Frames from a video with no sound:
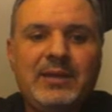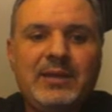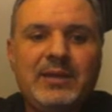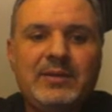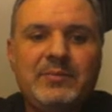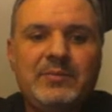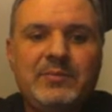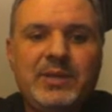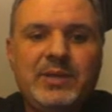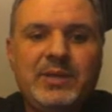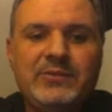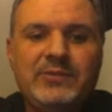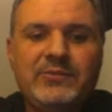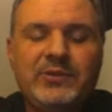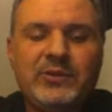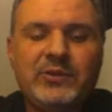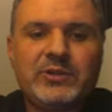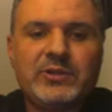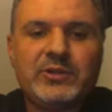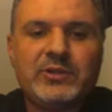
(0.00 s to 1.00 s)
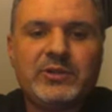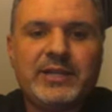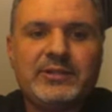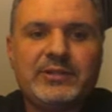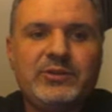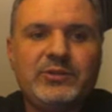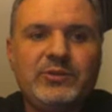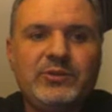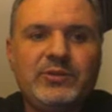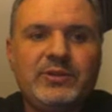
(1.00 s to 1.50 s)
and Mitch, if you'll
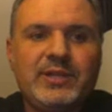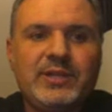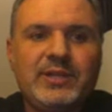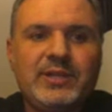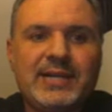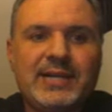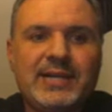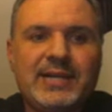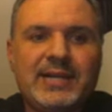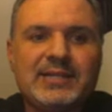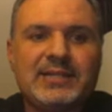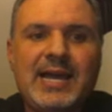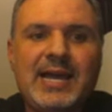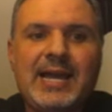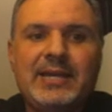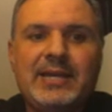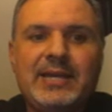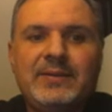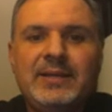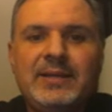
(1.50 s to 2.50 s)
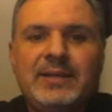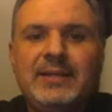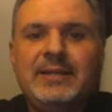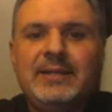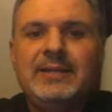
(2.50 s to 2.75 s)
click to the next slide,